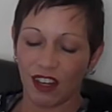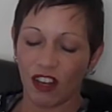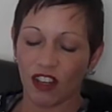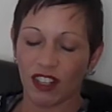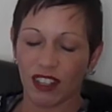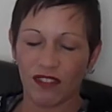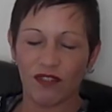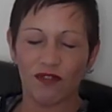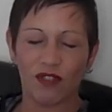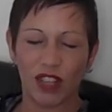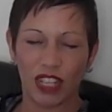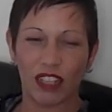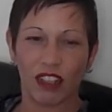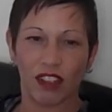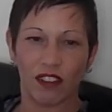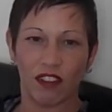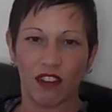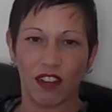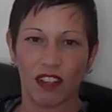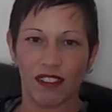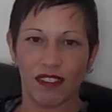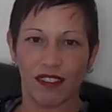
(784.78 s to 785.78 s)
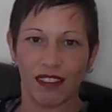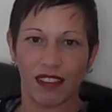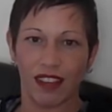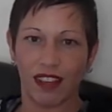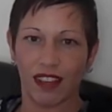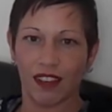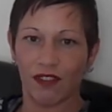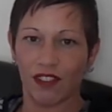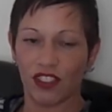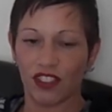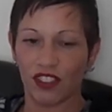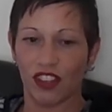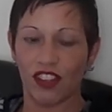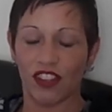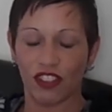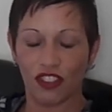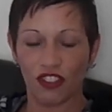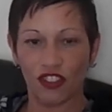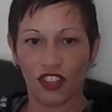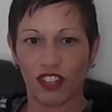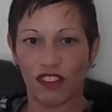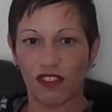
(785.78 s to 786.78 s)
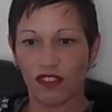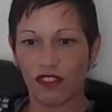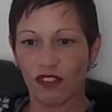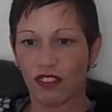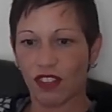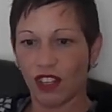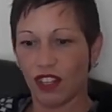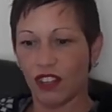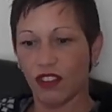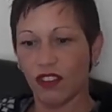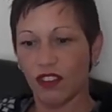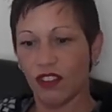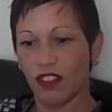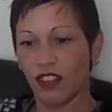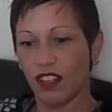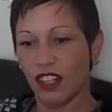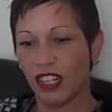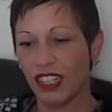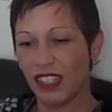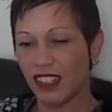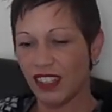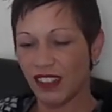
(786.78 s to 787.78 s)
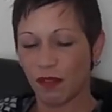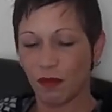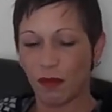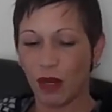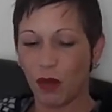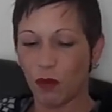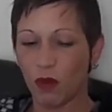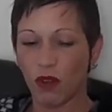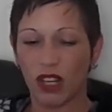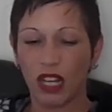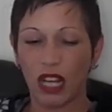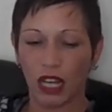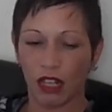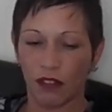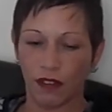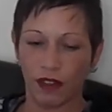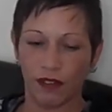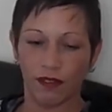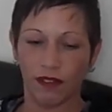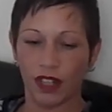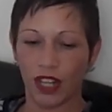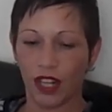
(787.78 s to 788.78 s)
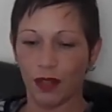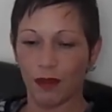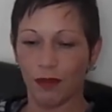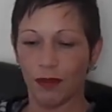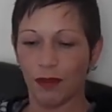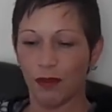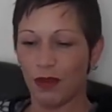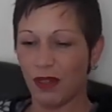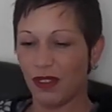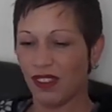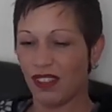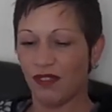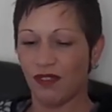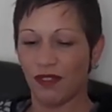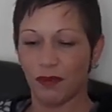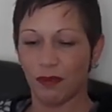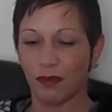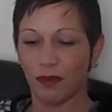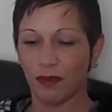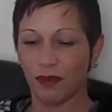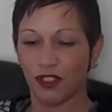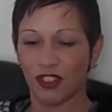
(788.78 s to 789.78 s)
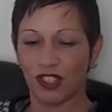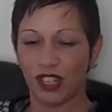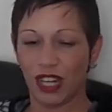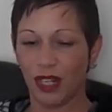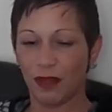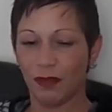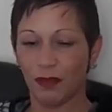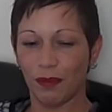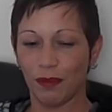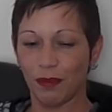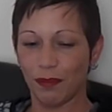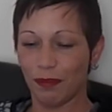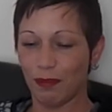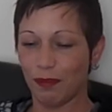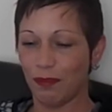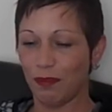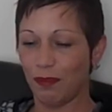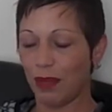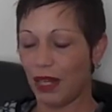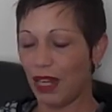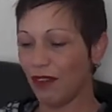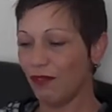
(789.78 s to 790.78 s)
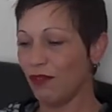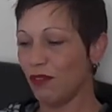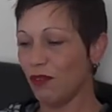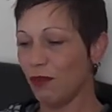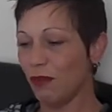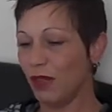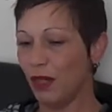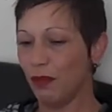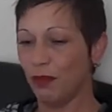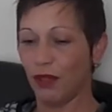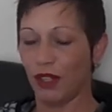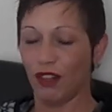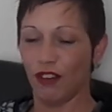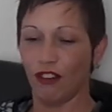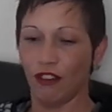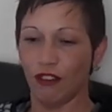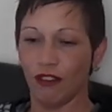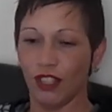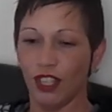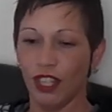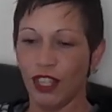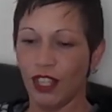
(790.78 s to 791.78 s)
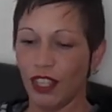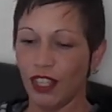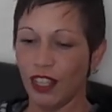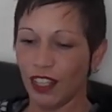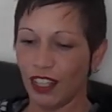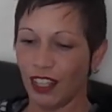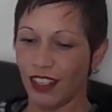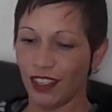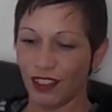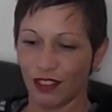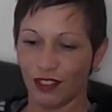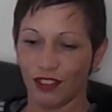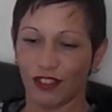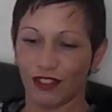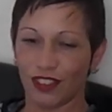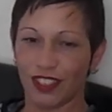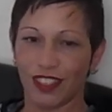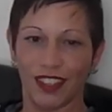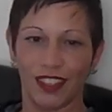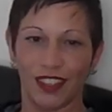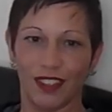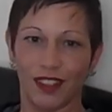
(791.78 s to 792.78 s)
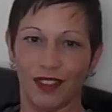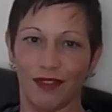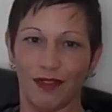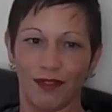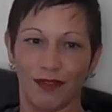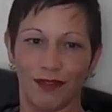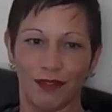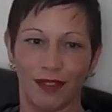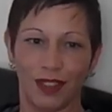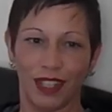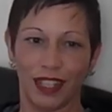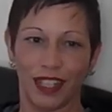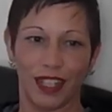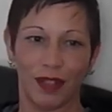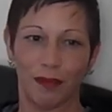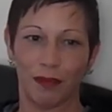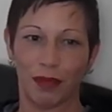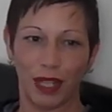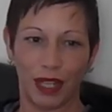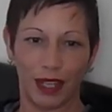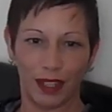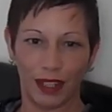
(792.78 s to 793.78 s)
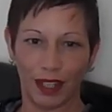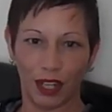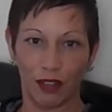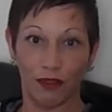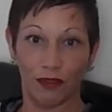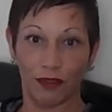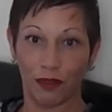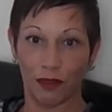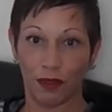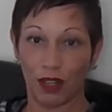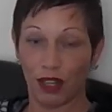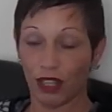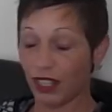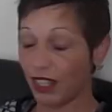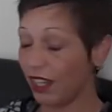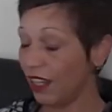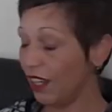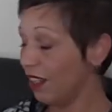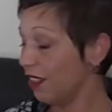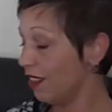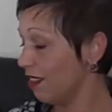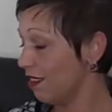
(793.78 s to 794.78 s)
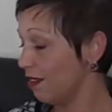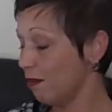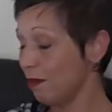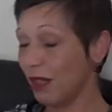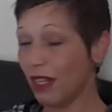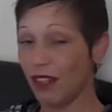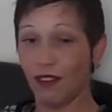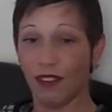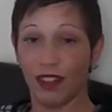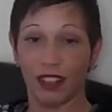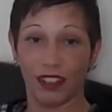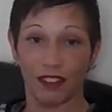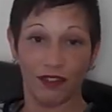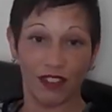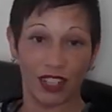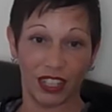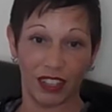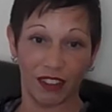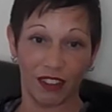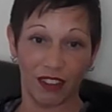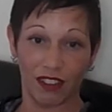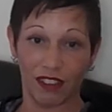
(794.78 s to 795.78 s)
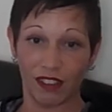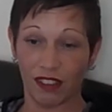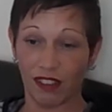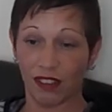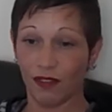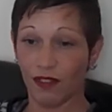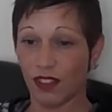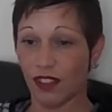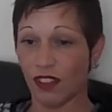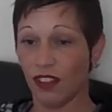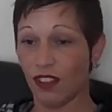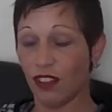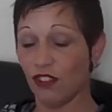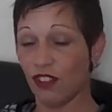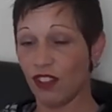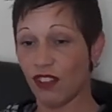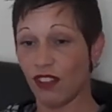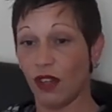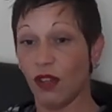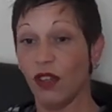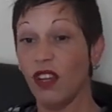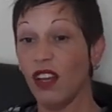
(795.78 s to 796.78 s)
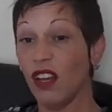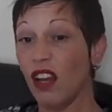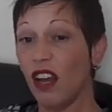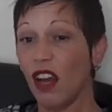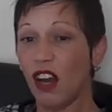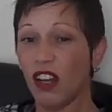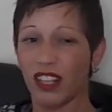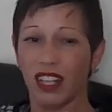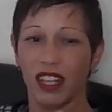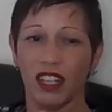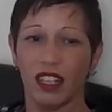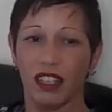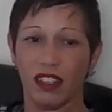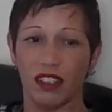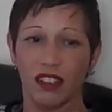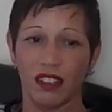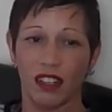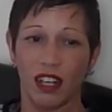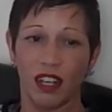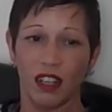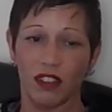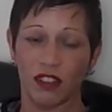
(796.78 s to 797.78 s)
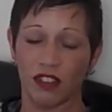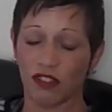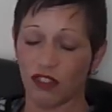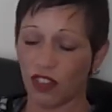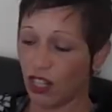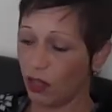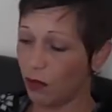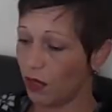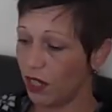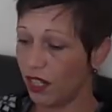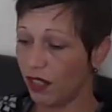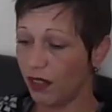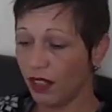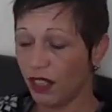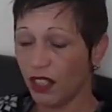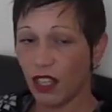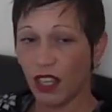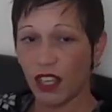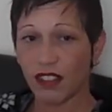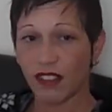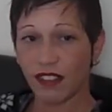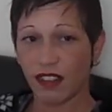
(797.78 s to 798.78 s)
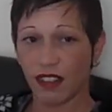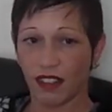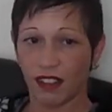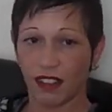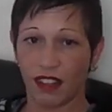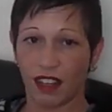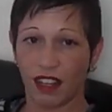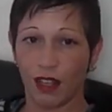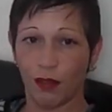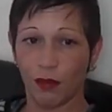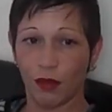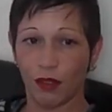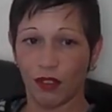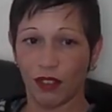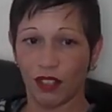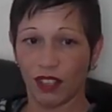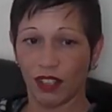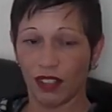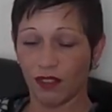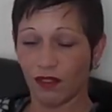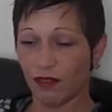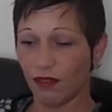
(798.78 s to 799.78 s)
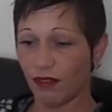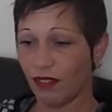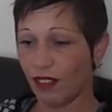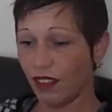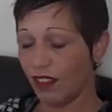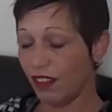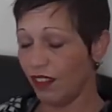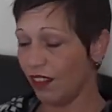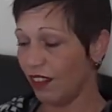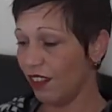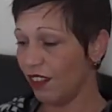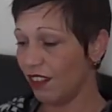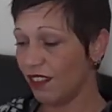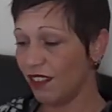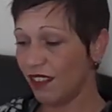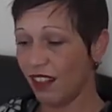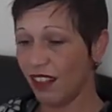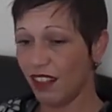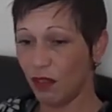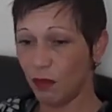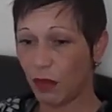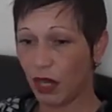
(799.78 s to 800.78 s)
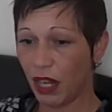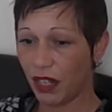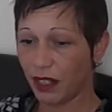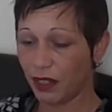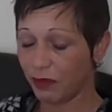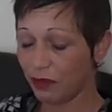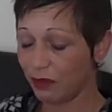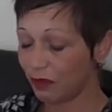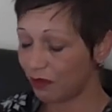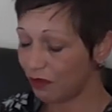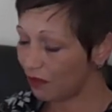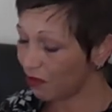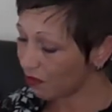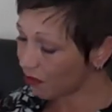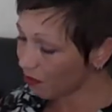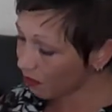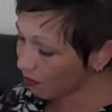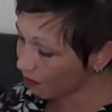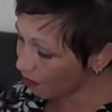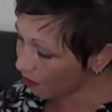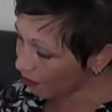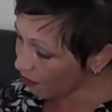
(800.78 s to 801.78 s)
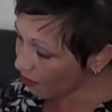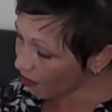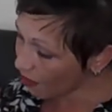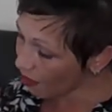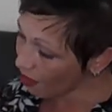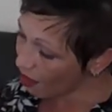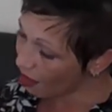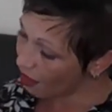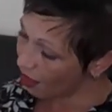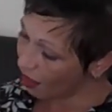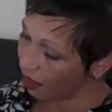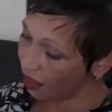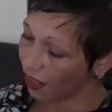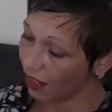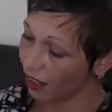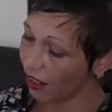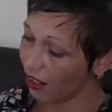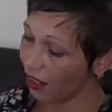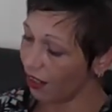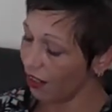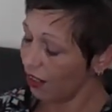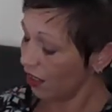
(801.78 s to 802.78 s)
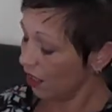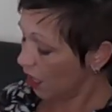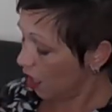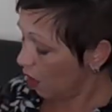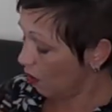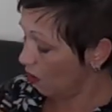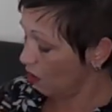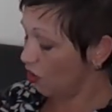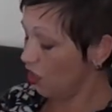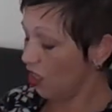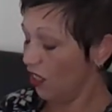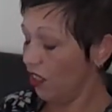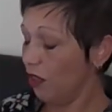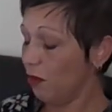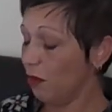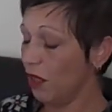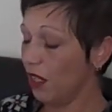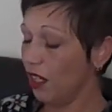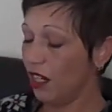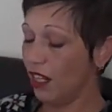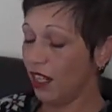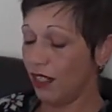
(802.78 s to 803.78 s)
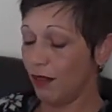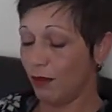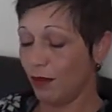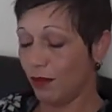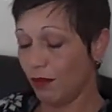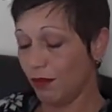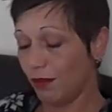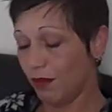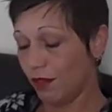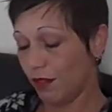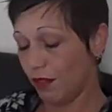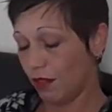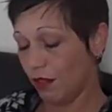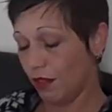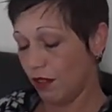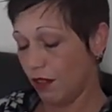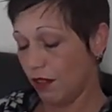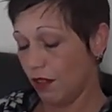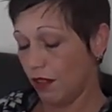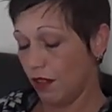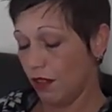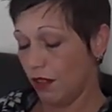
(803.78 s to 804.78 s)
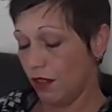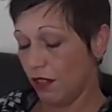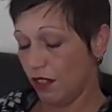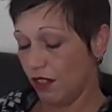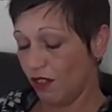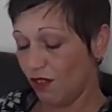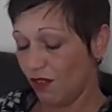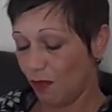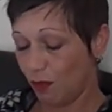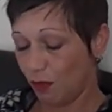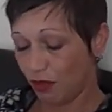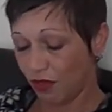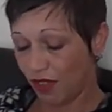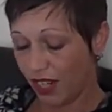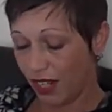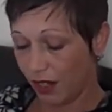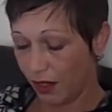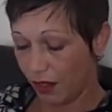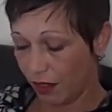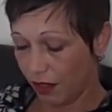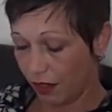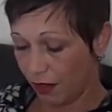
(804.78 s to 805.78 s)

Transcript: can recognise their return address, so it doesn't matter what colour envelope, what different shape and platform they put it on. They can dress it in a frilly petticoat for all I care. It doesn't matter, I can recognise the return address, so I don't, you know, straight away stick a label on it and send it back. And I'll show you my labels. I sort of pre-done